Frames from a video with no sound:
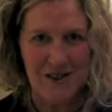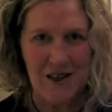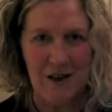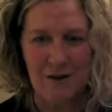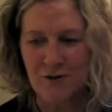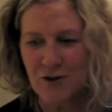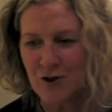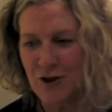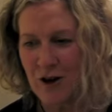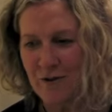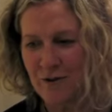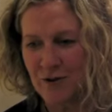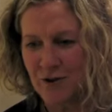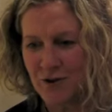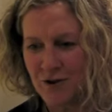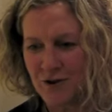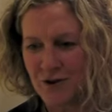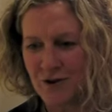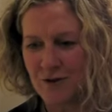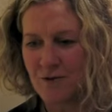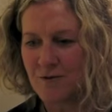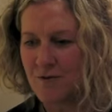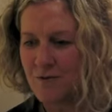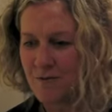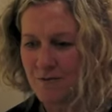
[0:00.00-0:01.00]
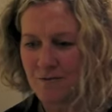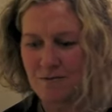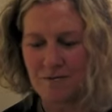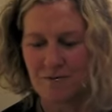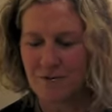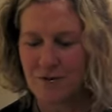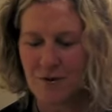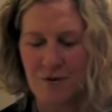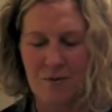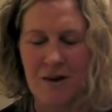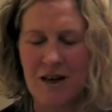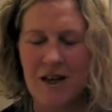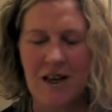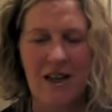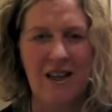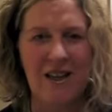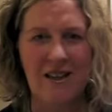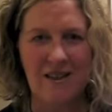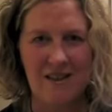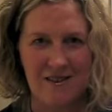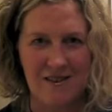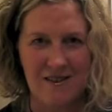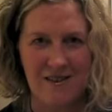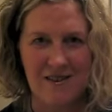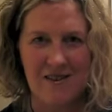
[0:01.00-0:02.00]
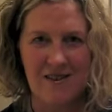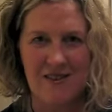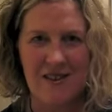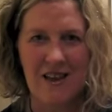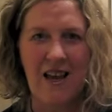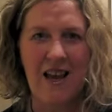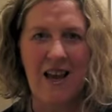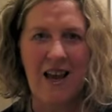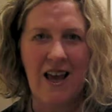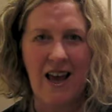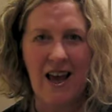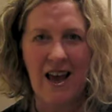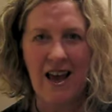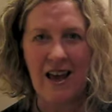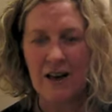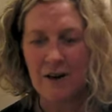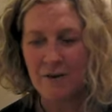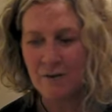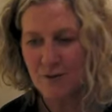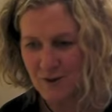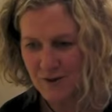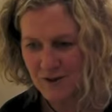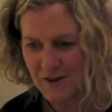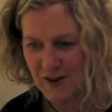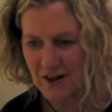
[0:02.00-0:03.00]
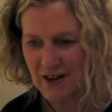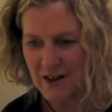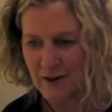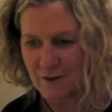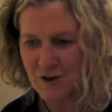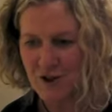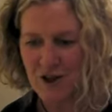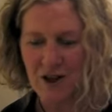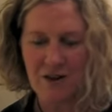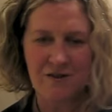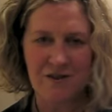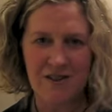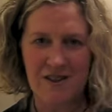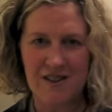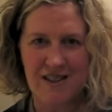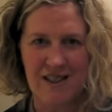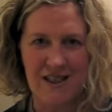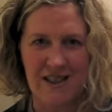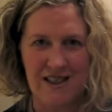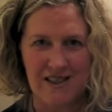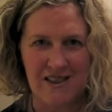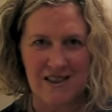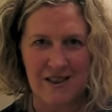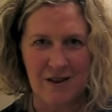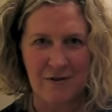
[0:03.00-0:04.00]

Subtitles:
I've travelled for many years, and I've also lived overseas.